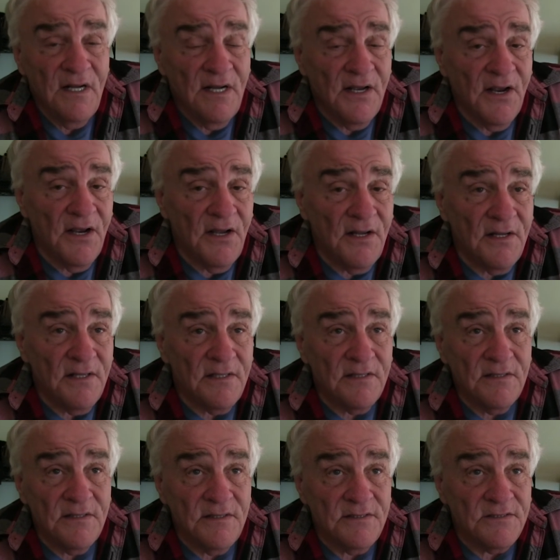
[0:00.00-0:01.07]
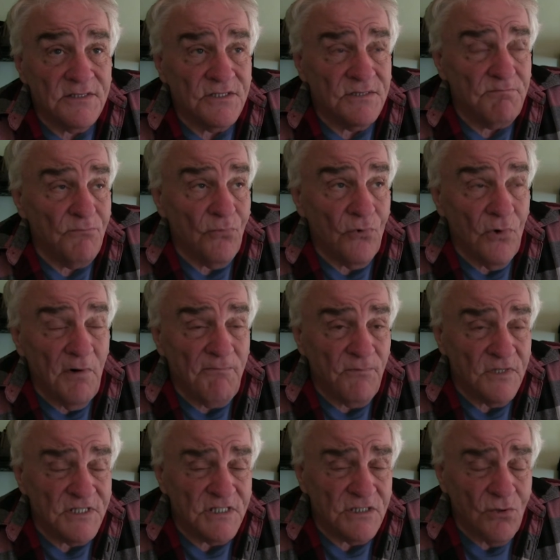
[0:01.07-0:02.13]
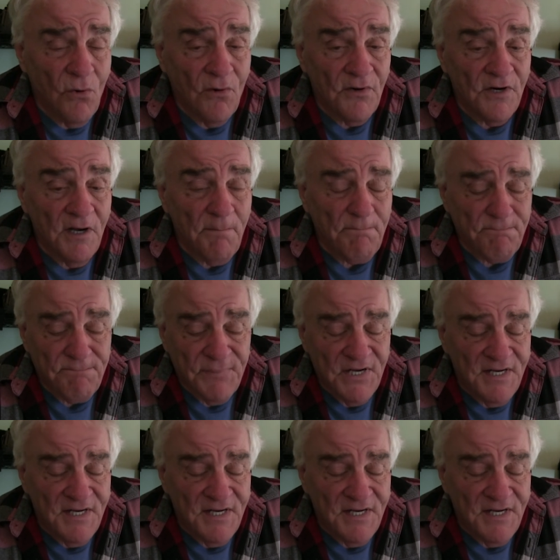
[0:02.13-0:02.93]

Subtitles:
And the roof was tore up.